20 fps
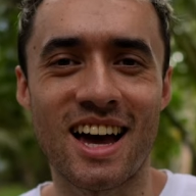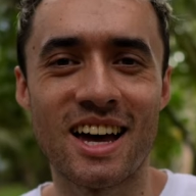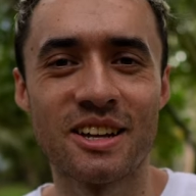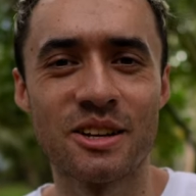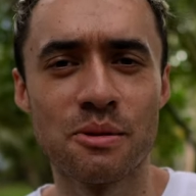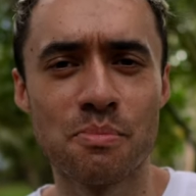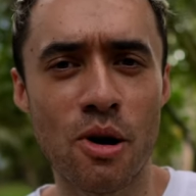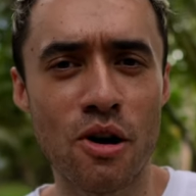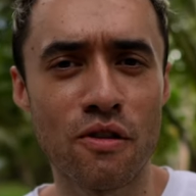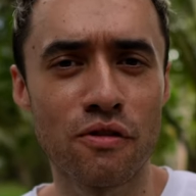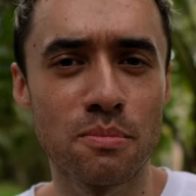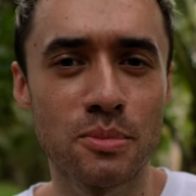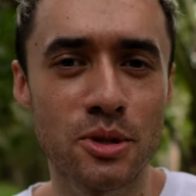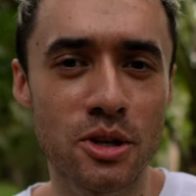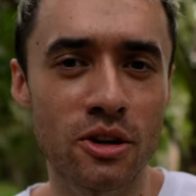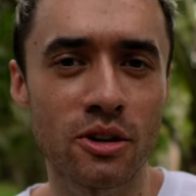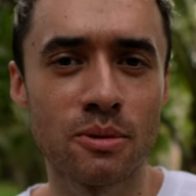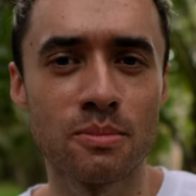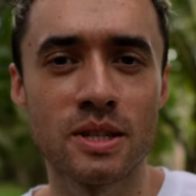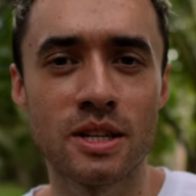And apart from
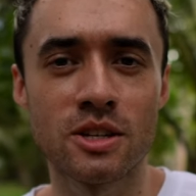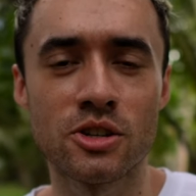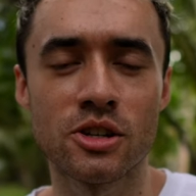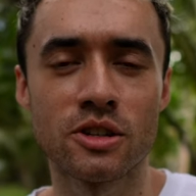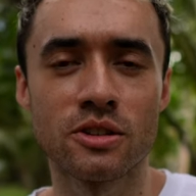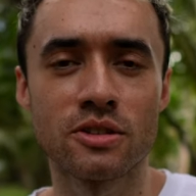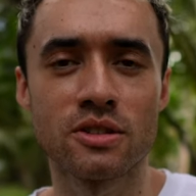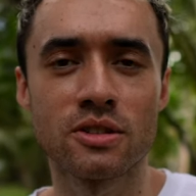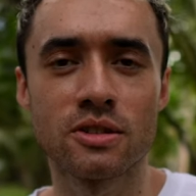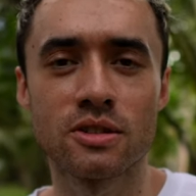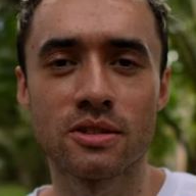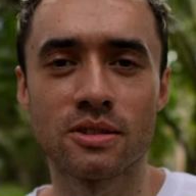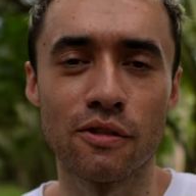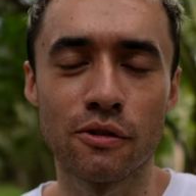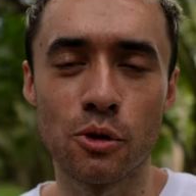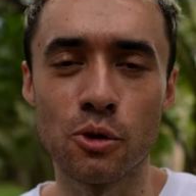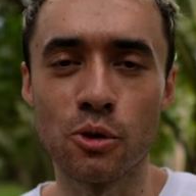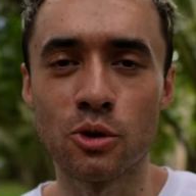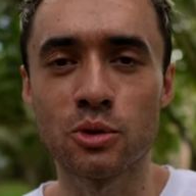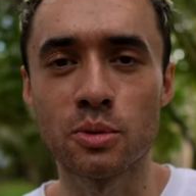circumcisions, of
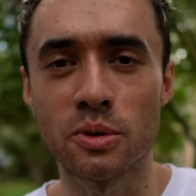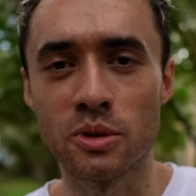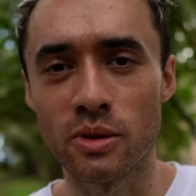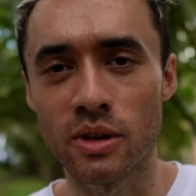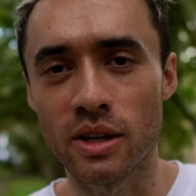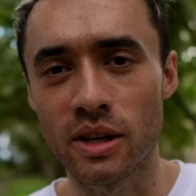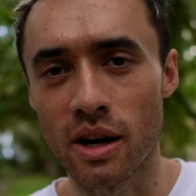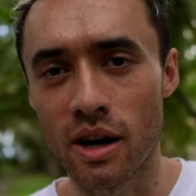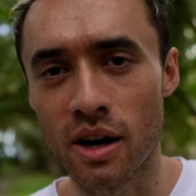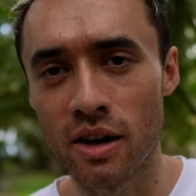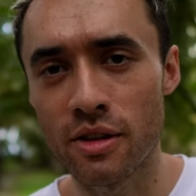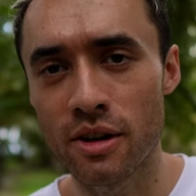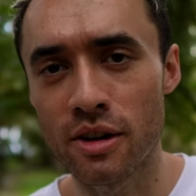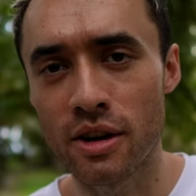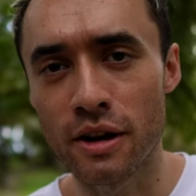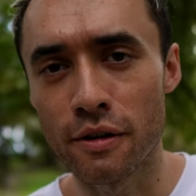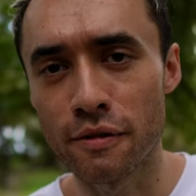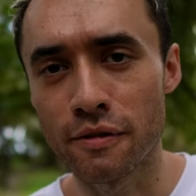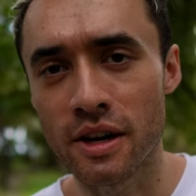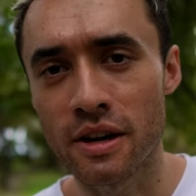course, we're doing other
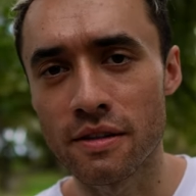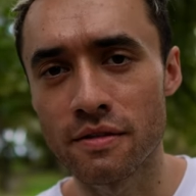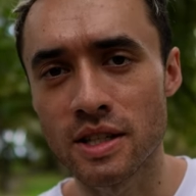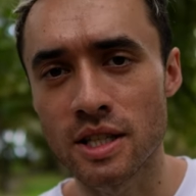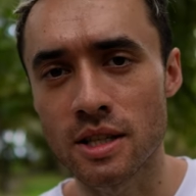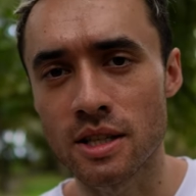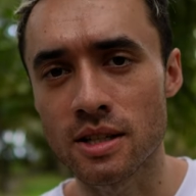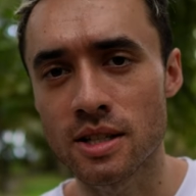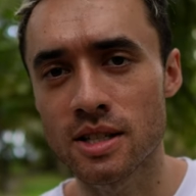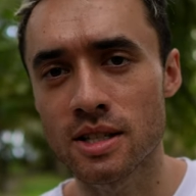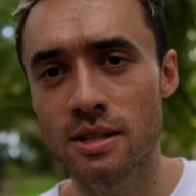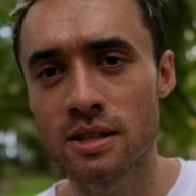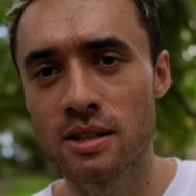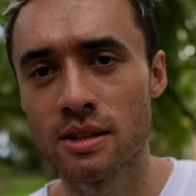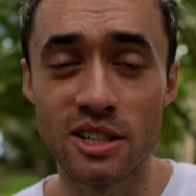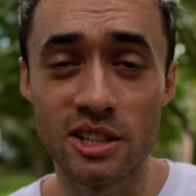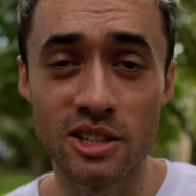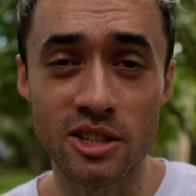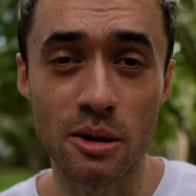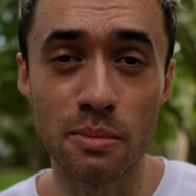healthcare visits
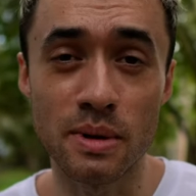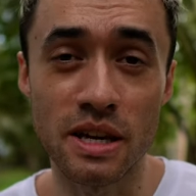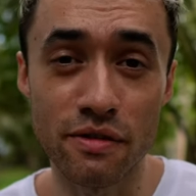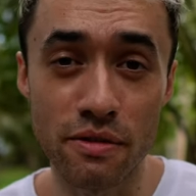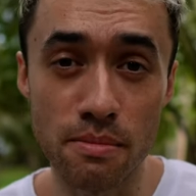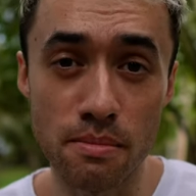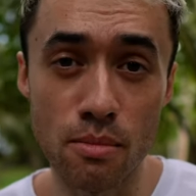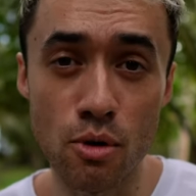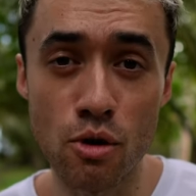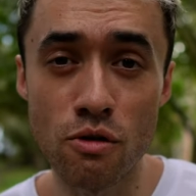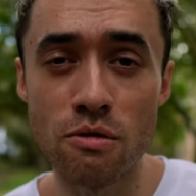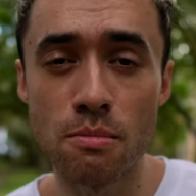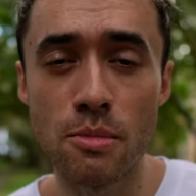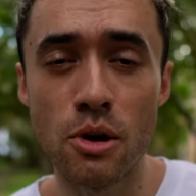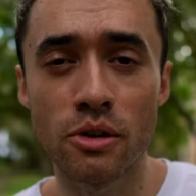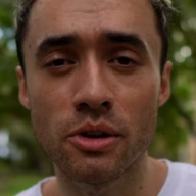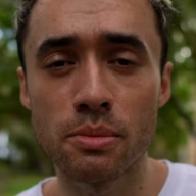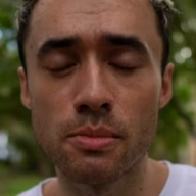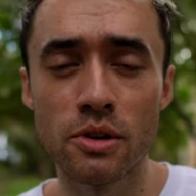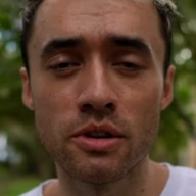to some even more
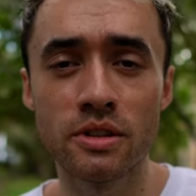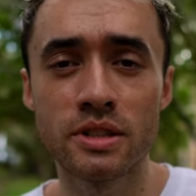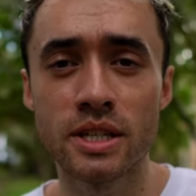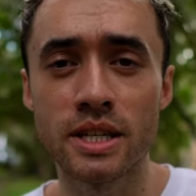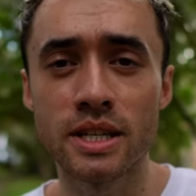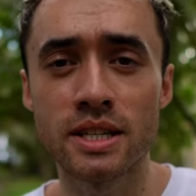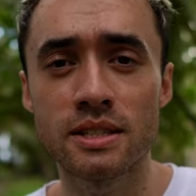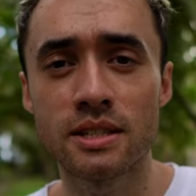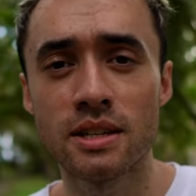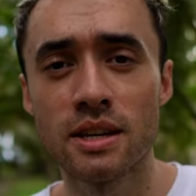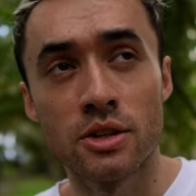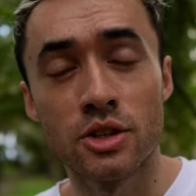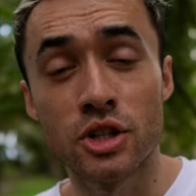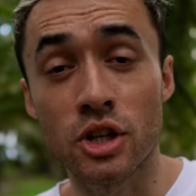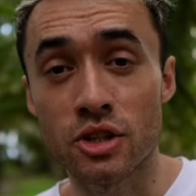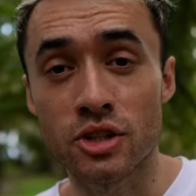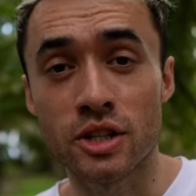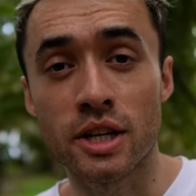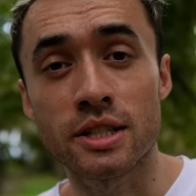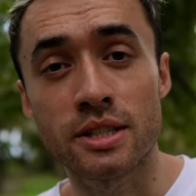remote communities.
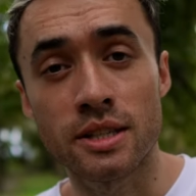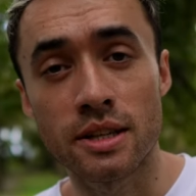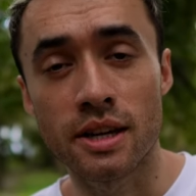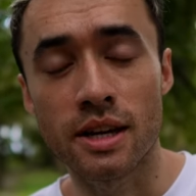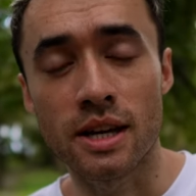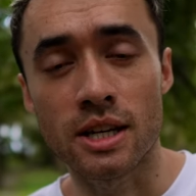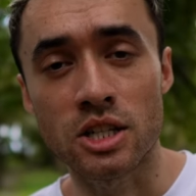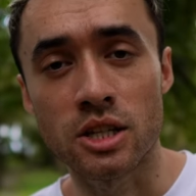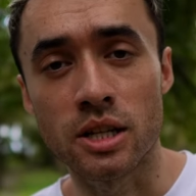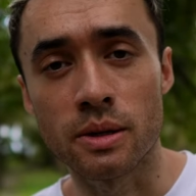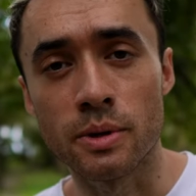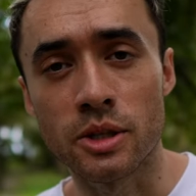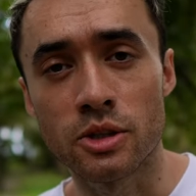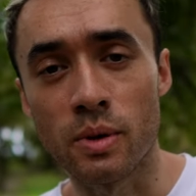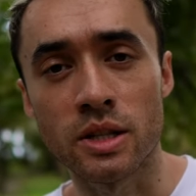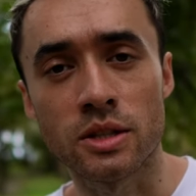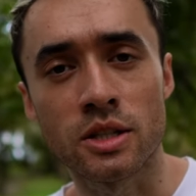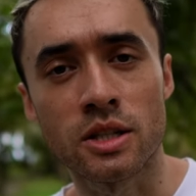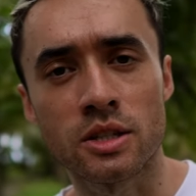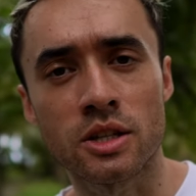Just yesterday, actually, we
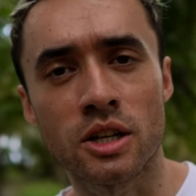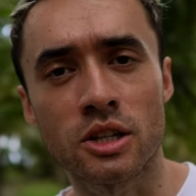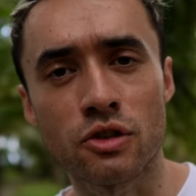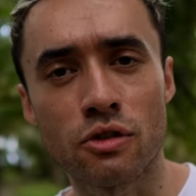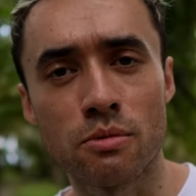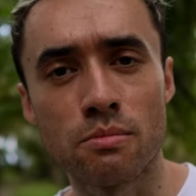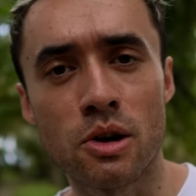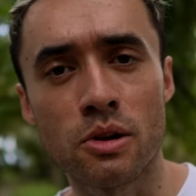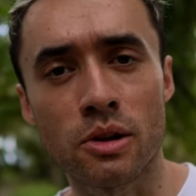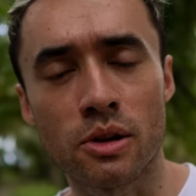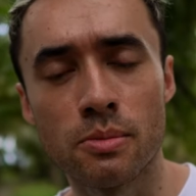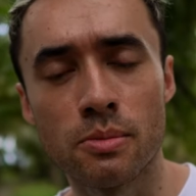went to such a remote